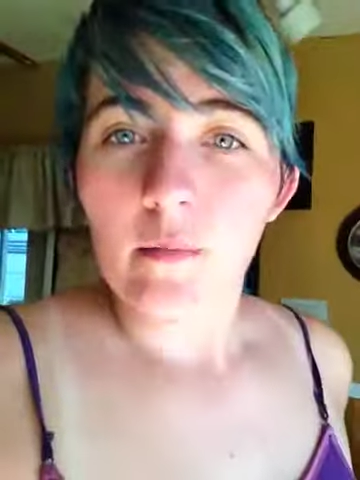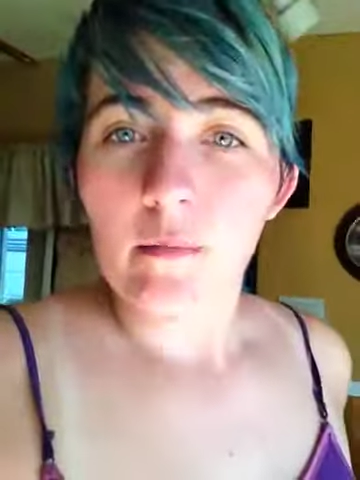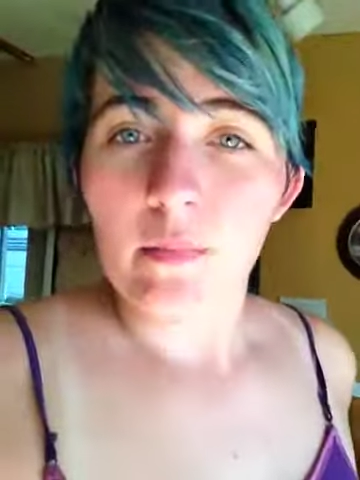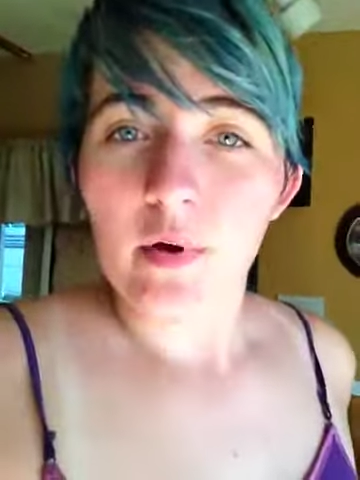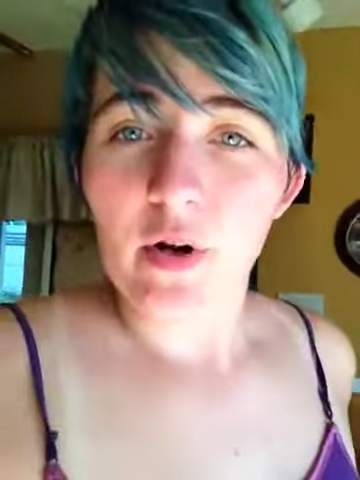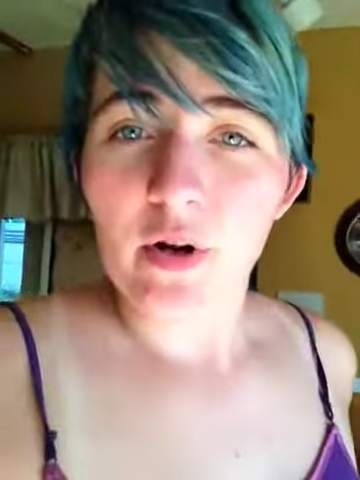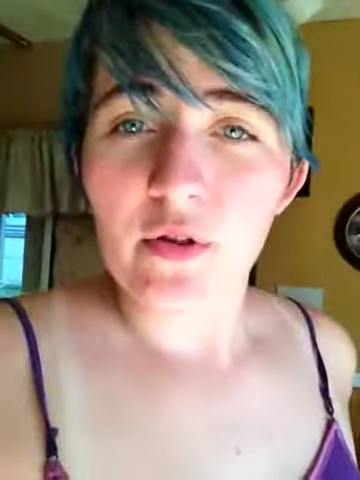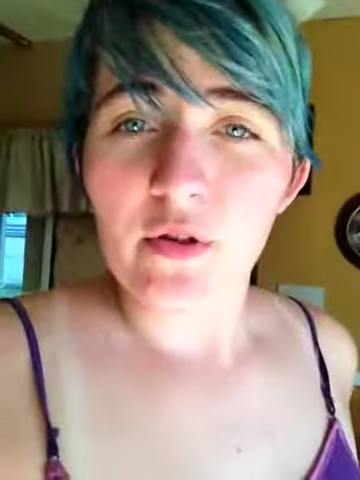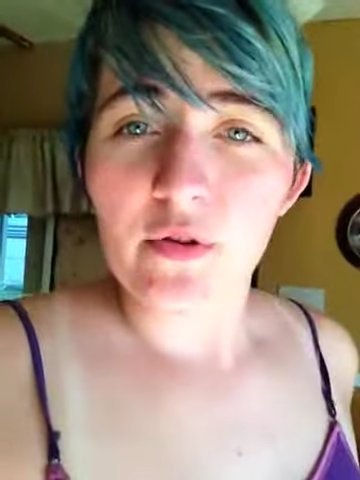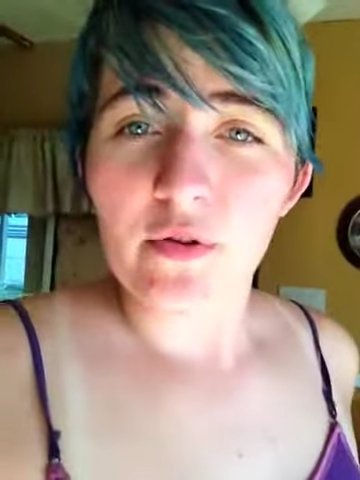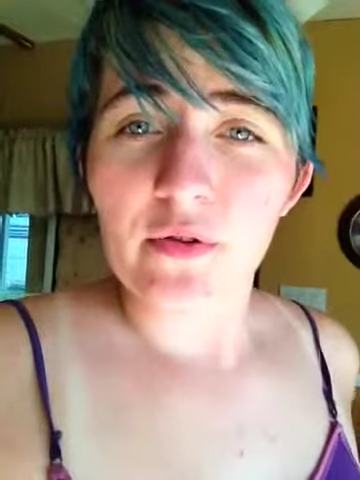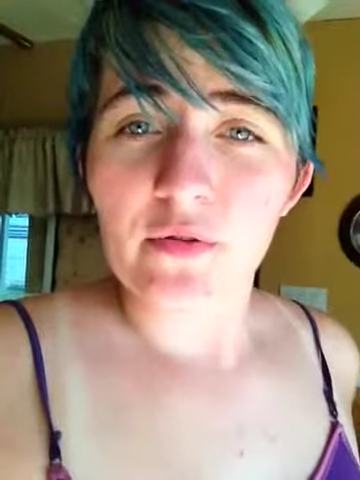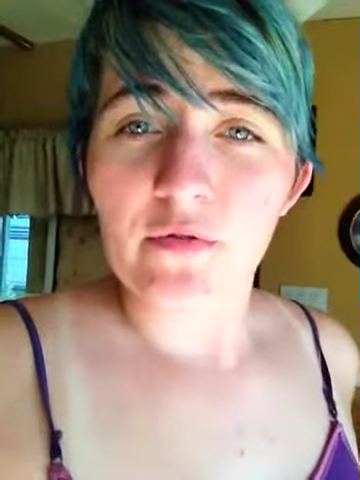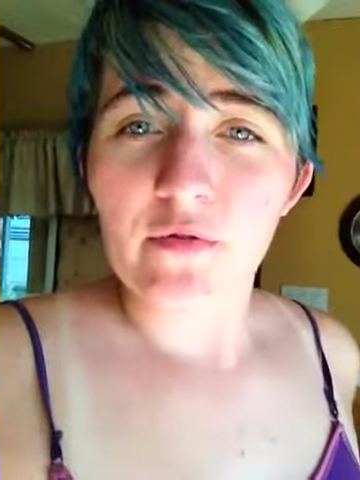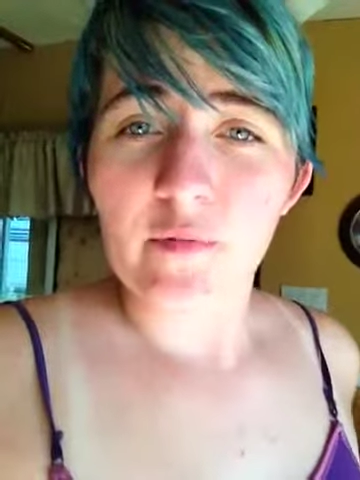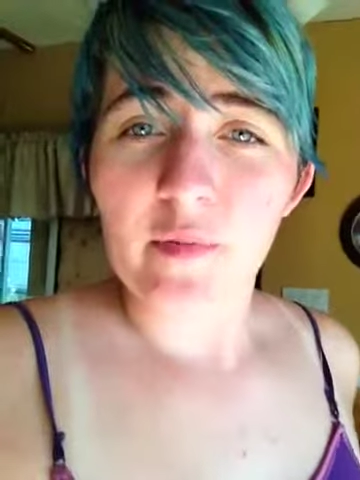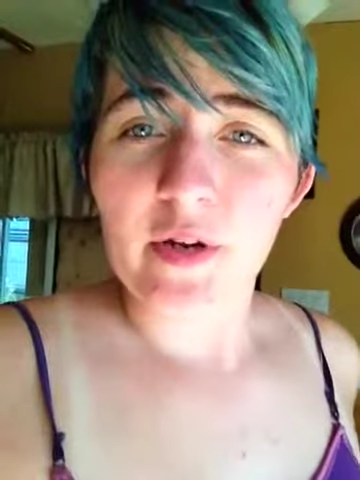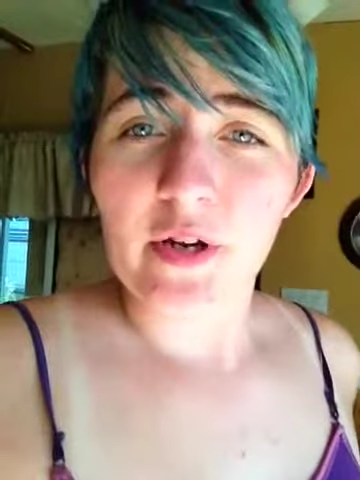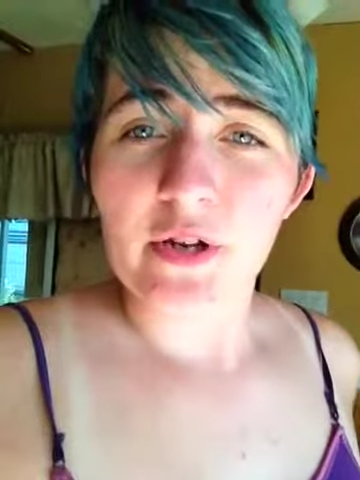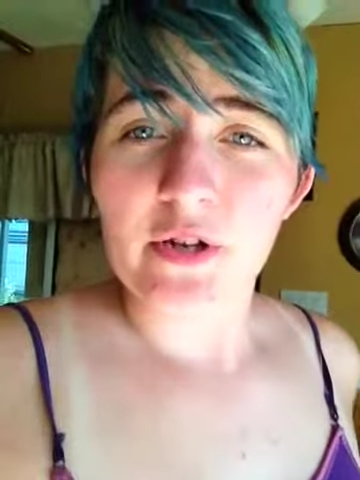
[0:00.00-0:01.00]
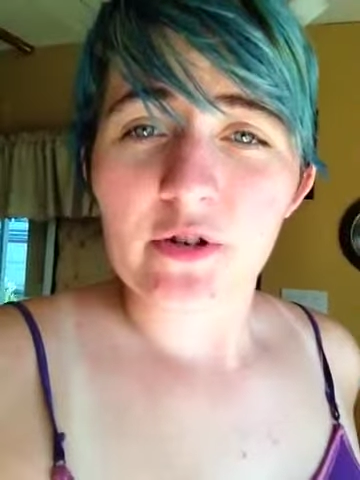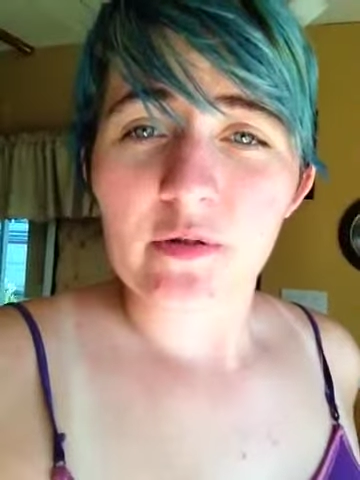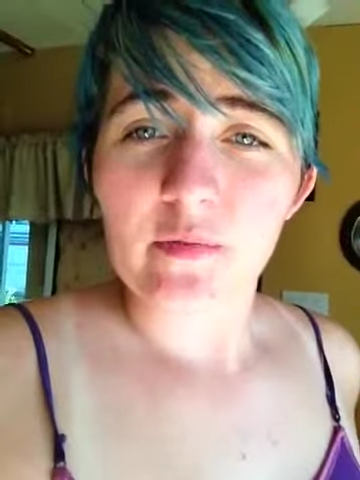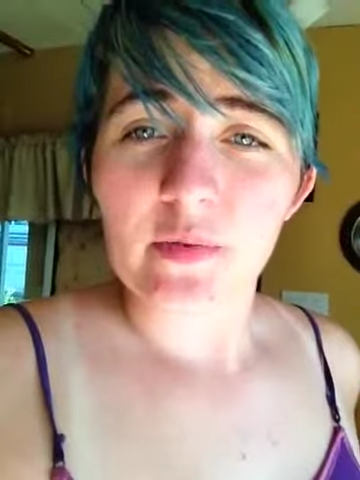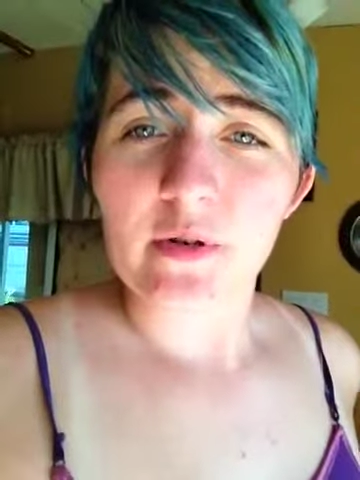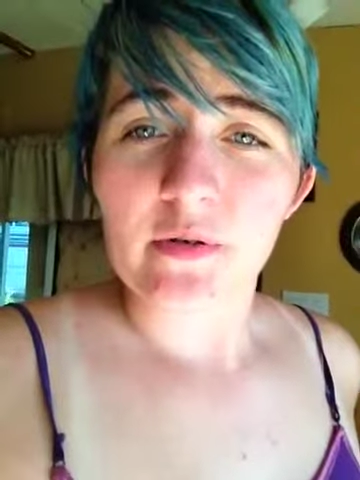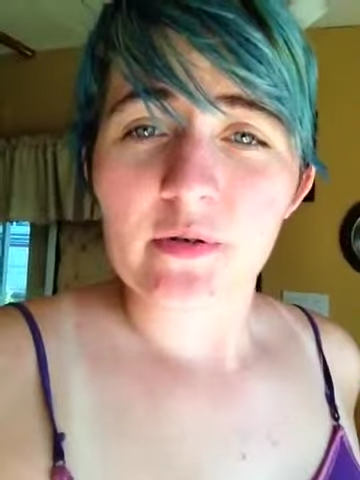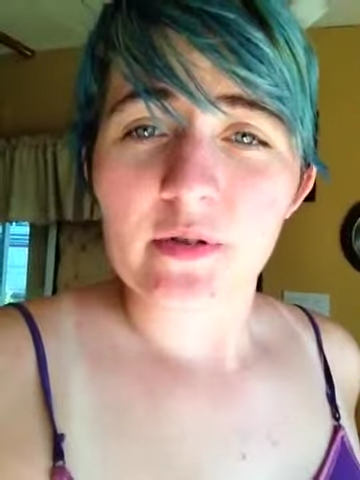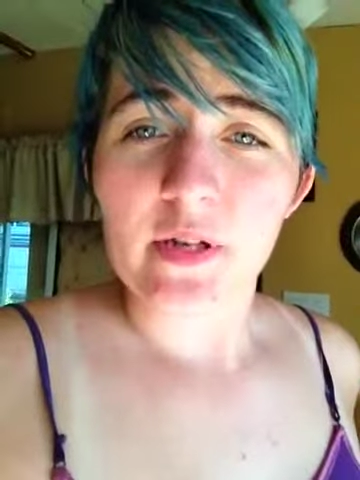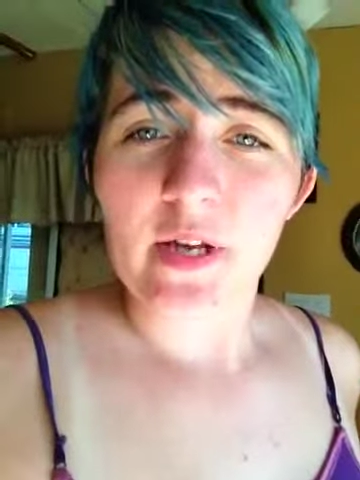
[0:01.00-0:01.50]
But other information
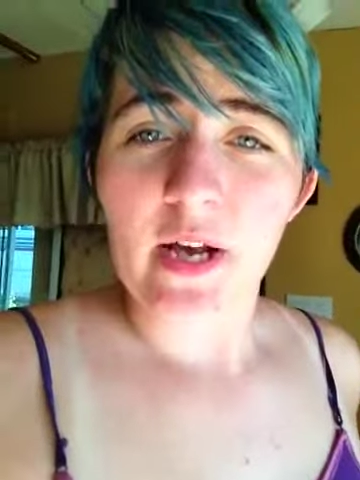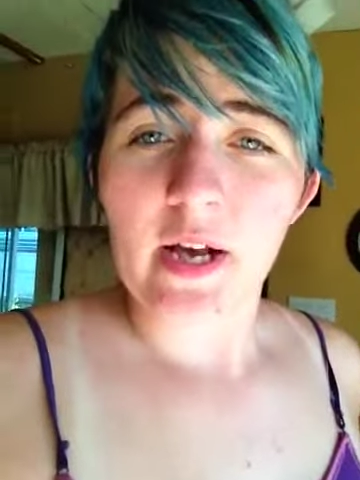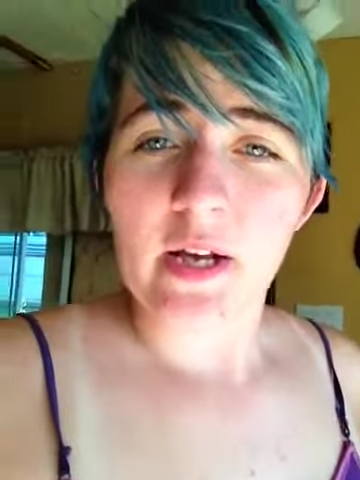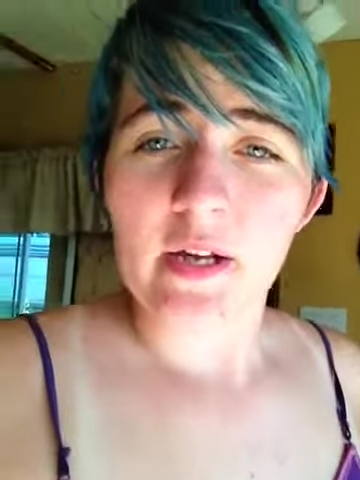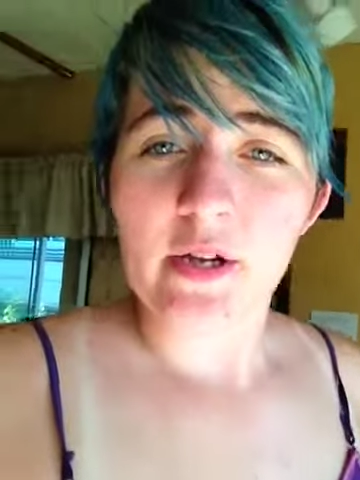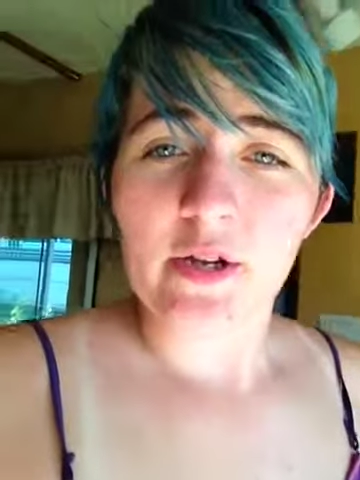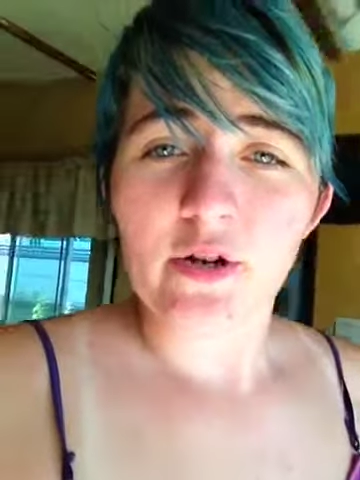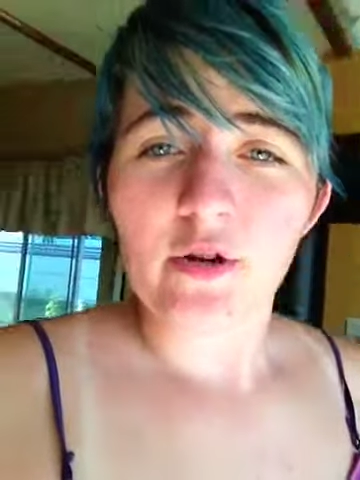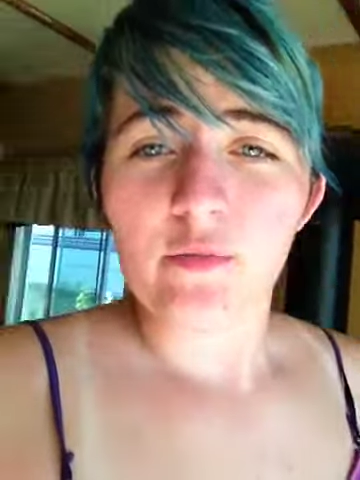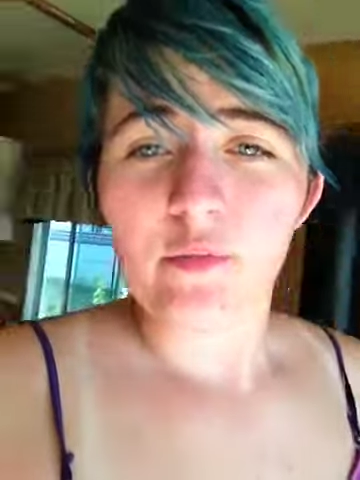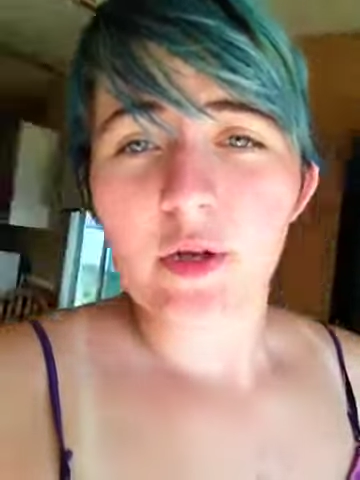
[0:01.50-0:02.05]
about that, you know,